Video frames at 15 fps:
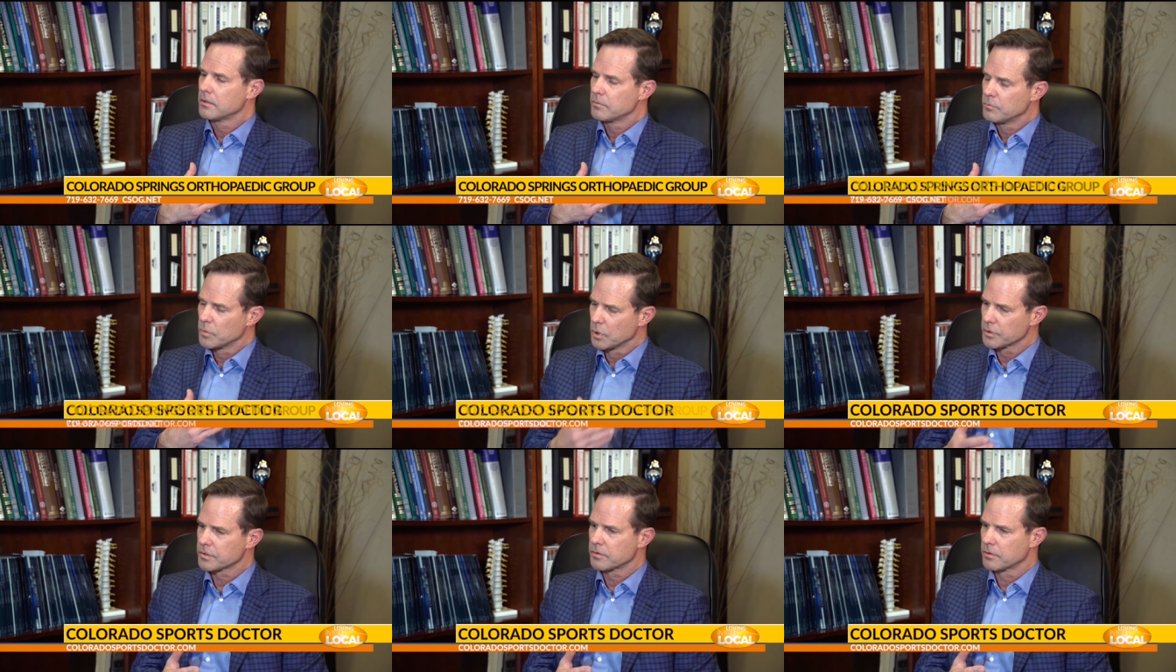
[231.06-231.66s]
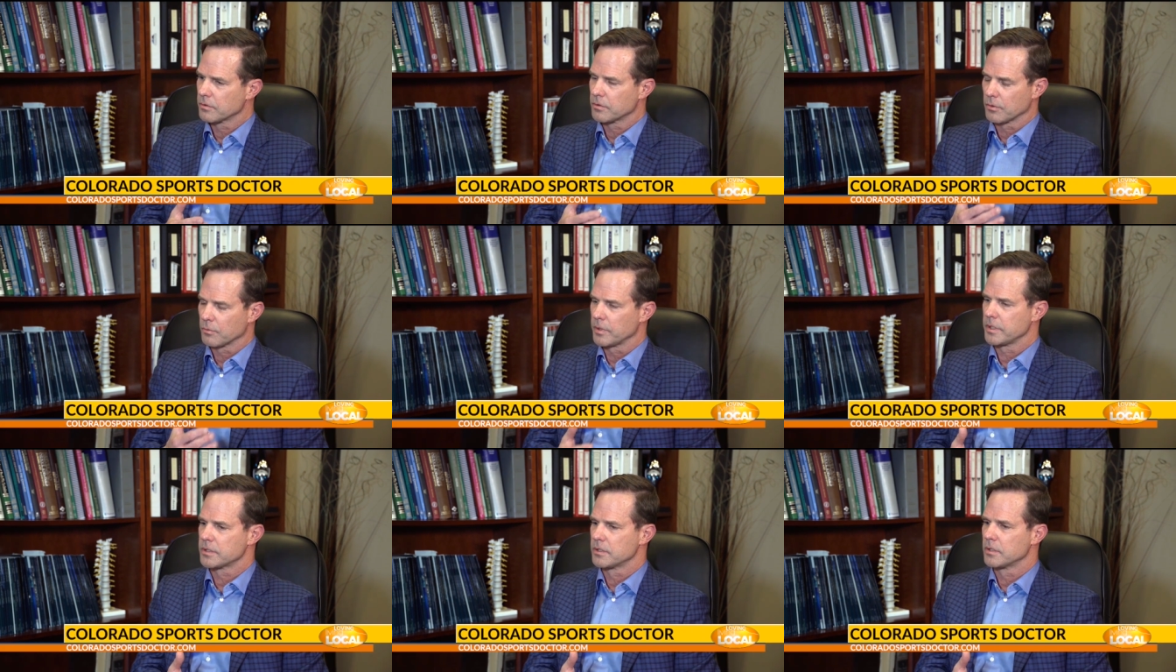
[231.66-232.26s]
the
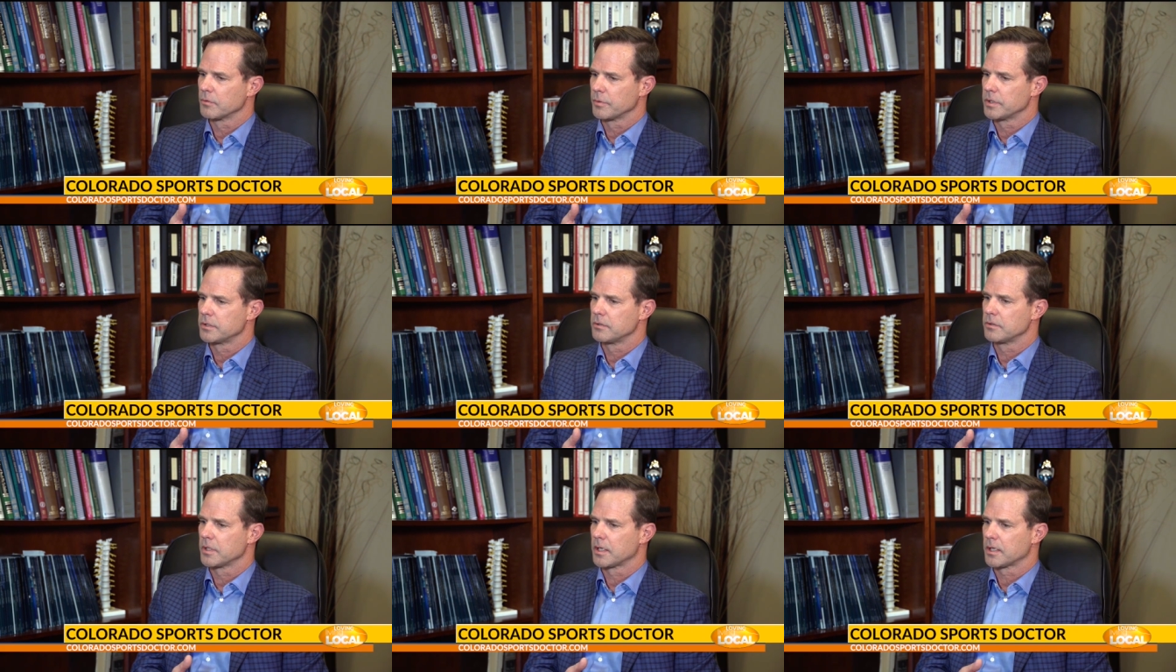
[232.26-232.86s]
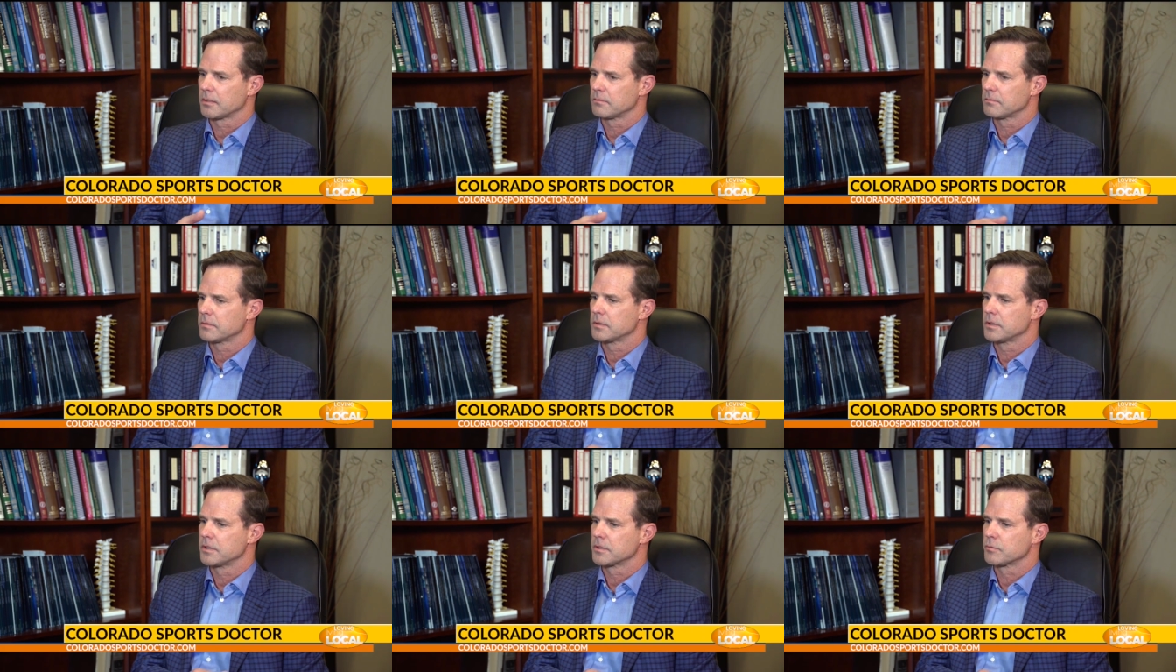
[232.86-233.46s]
reason that we do that
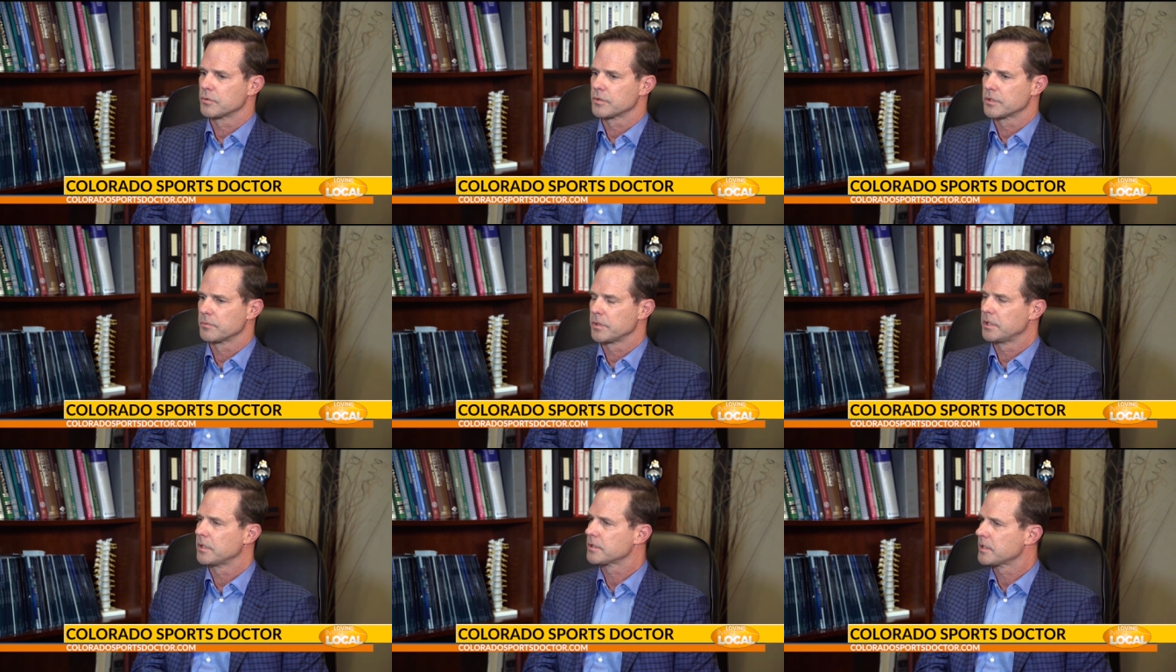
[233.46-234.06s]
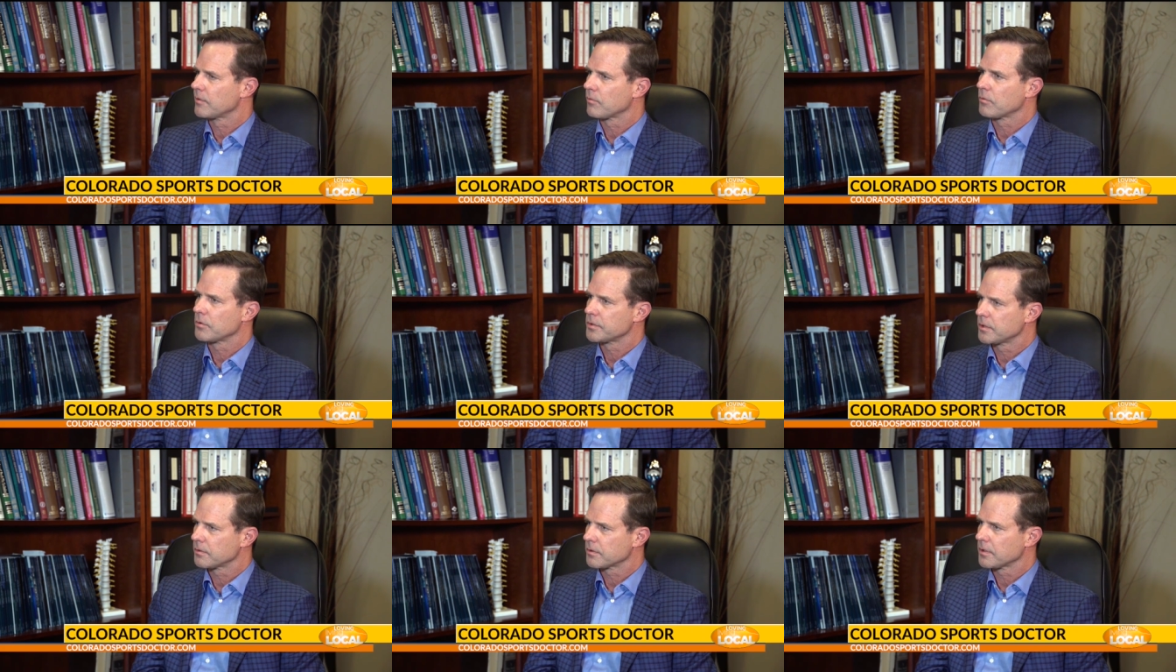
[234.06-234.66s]
is when somebody doesn't have a
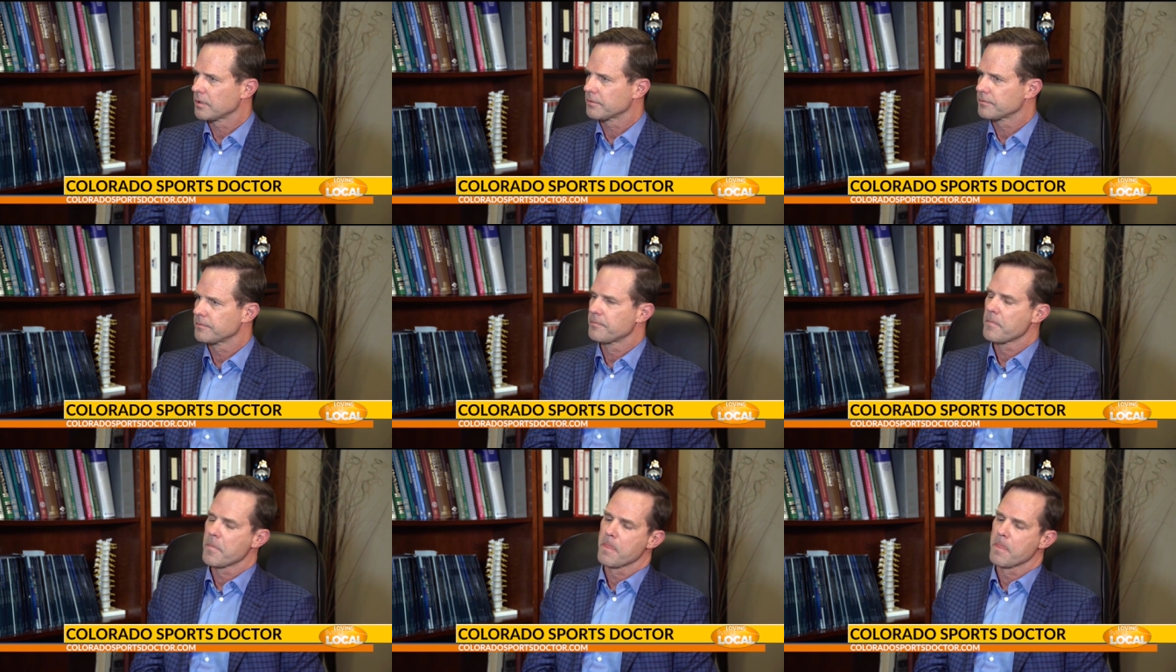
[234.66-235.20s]
rotator cuff.